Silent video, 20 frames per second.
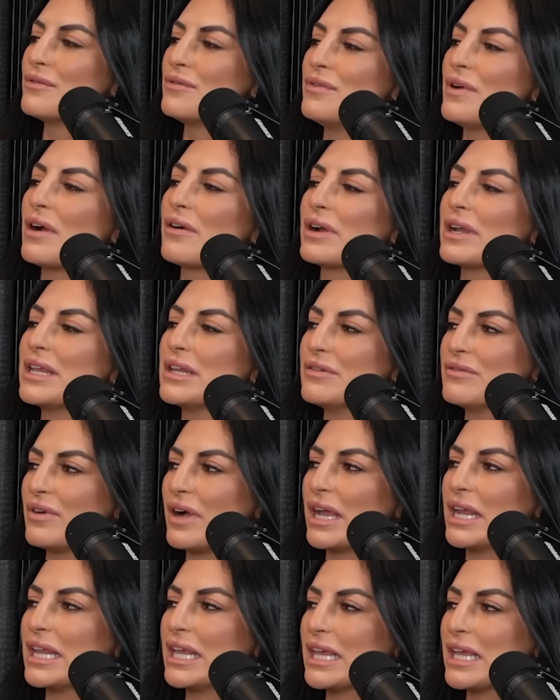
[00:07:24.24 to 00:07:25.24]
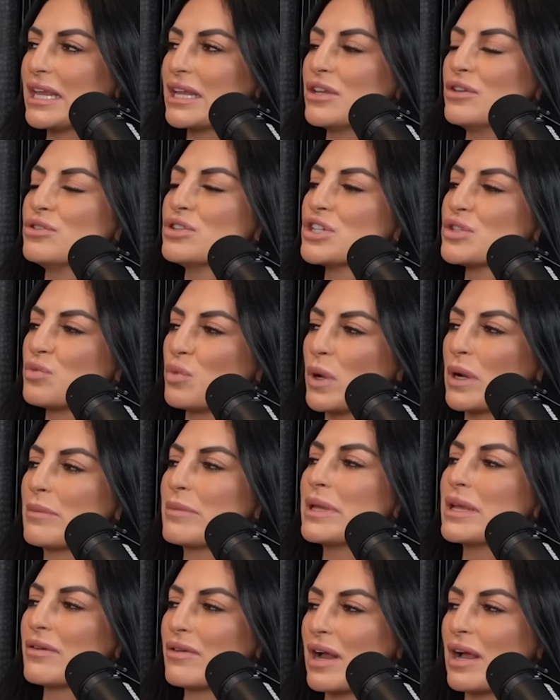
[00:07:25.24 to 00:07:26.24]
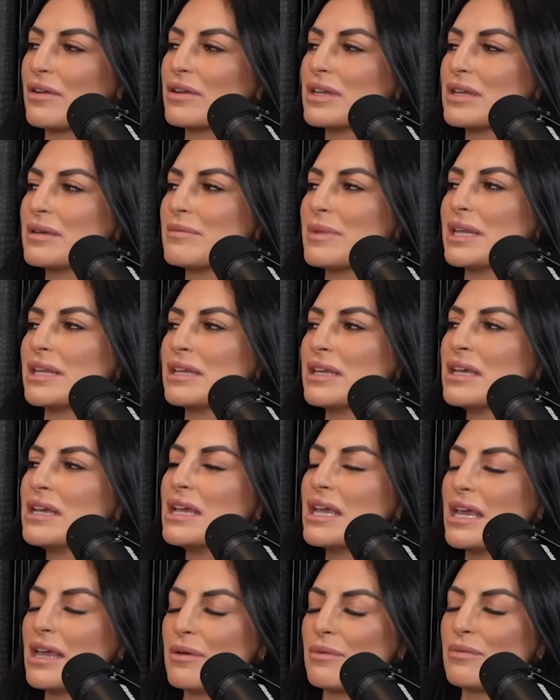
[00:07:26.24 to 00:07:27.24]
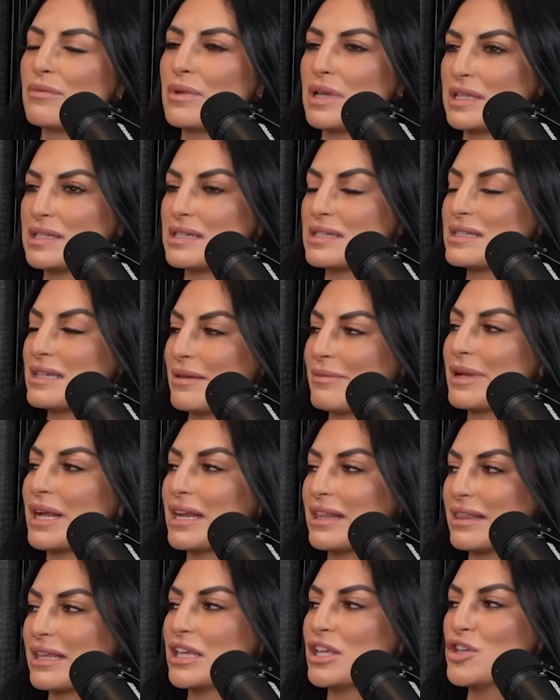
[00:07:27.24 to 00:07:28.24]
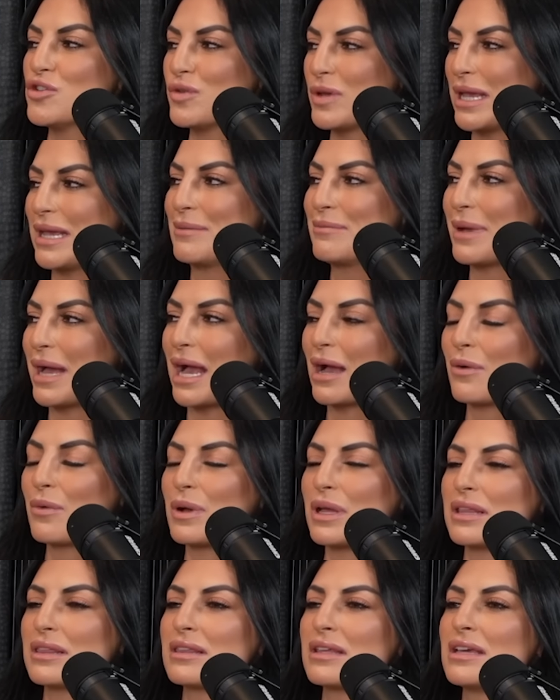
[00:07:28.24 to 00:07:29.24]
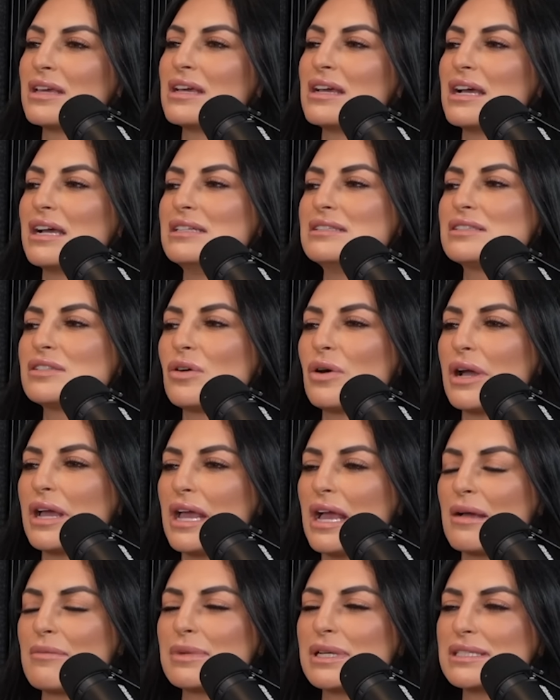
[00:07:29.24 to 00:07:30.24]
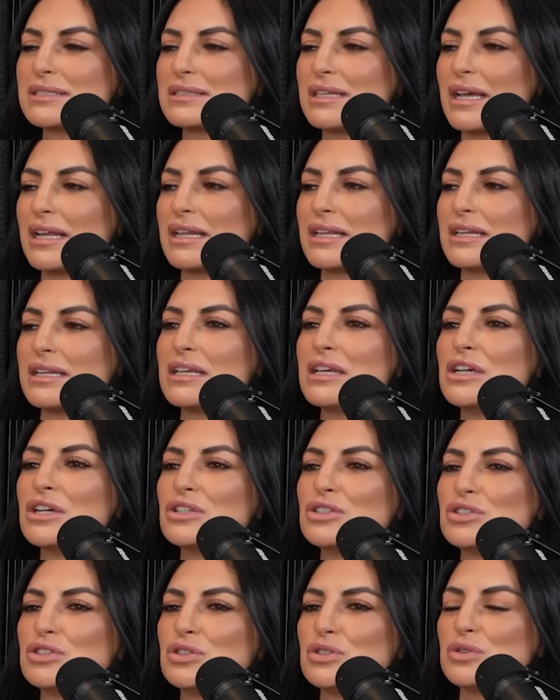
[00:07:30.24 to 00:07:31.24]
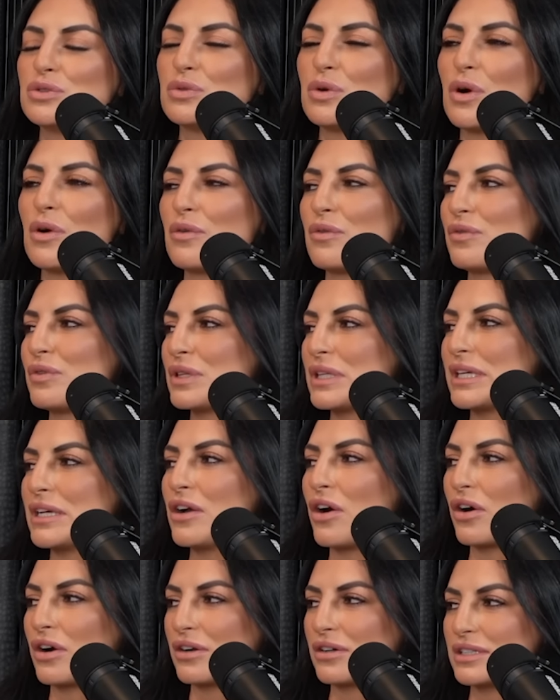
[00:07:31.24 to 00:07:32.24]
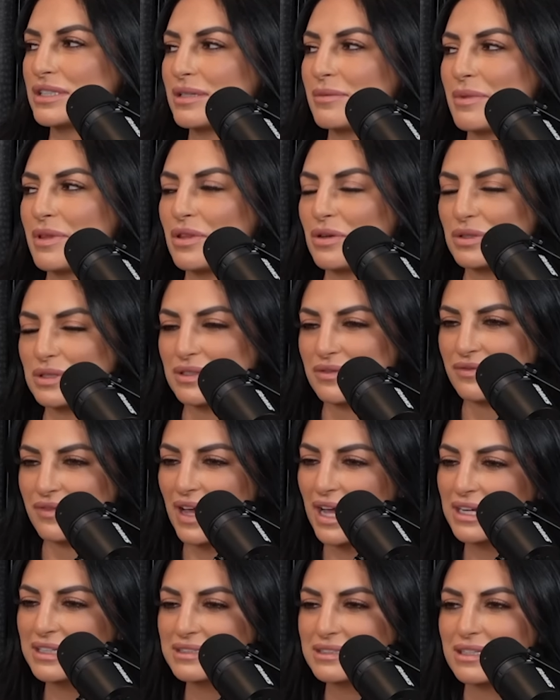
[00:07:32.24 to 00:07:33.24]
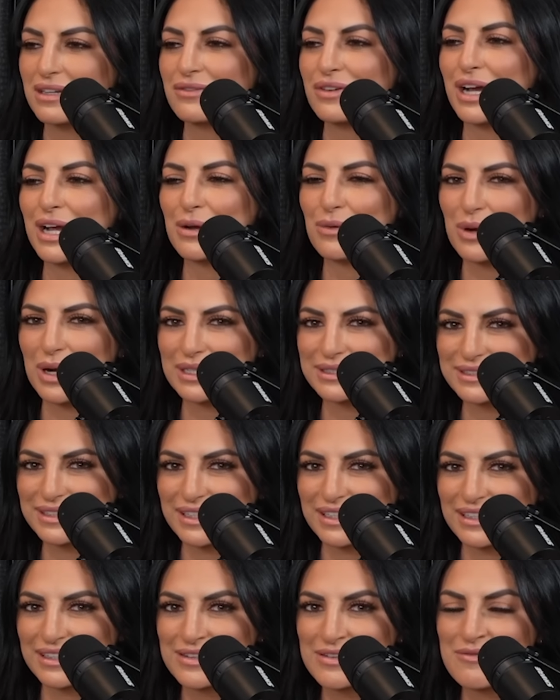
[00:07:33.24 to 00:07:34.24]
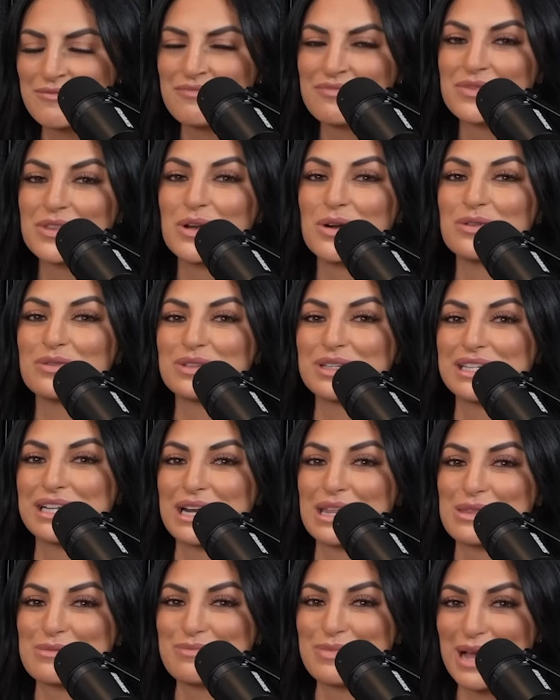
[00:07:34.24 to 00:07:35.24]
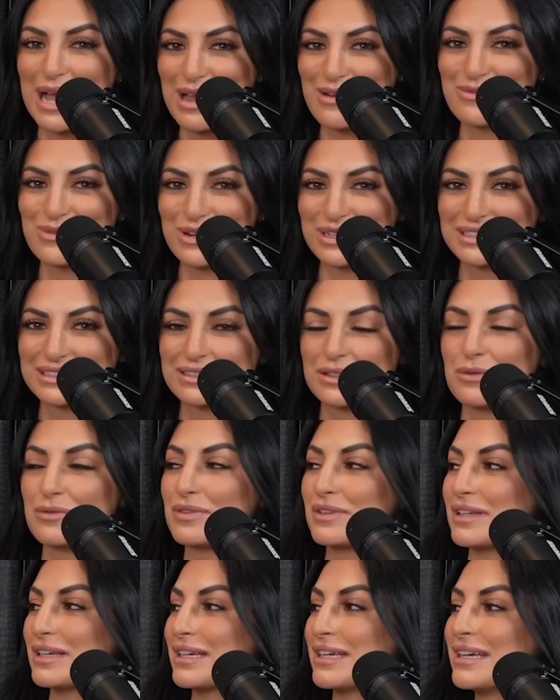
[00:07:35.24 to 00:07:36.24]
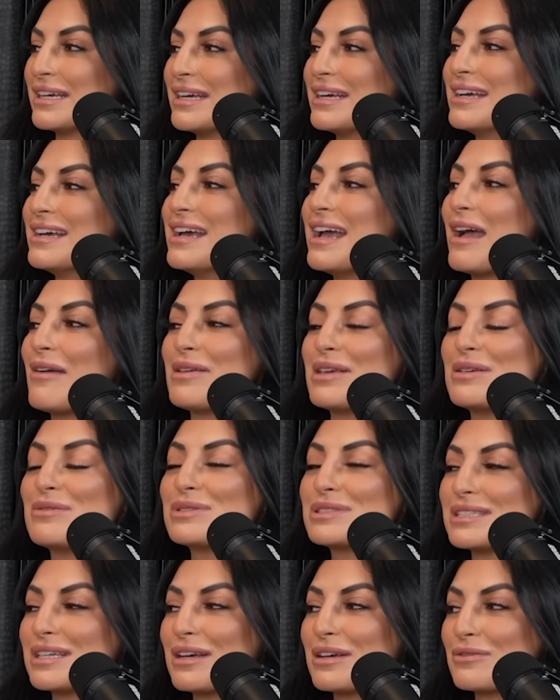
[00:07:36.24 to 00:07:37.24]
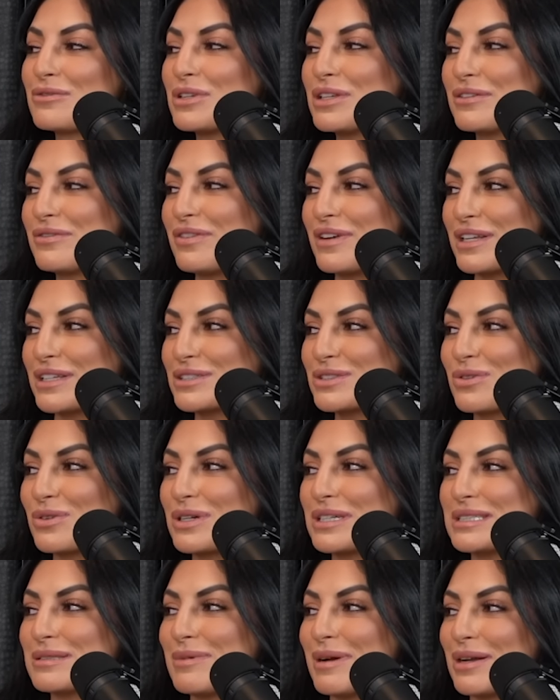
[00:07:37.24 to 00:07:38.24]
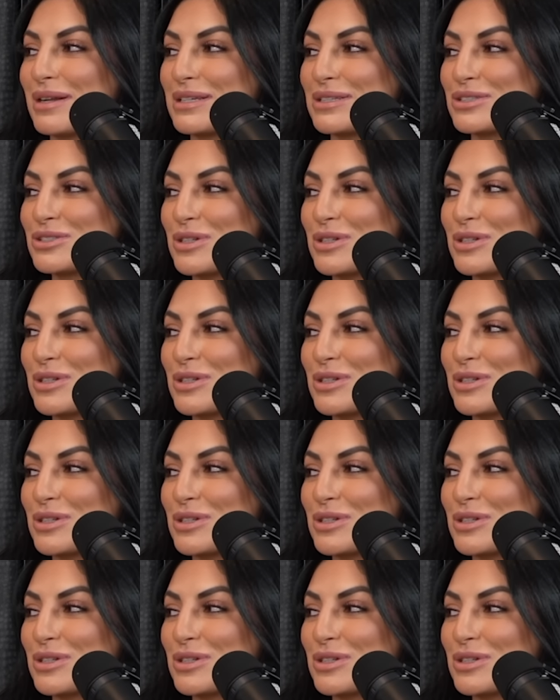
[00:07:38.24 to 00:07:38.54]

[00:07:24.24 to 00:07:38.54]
very inviting, and you just want to be around him. And it's the same kind of thing you came back with. And so I am excited to hopefully garner some of those effects of ayahuasca. Hopefully none of the bad ones. Hopefully, I mean, he was telling really funny stories about his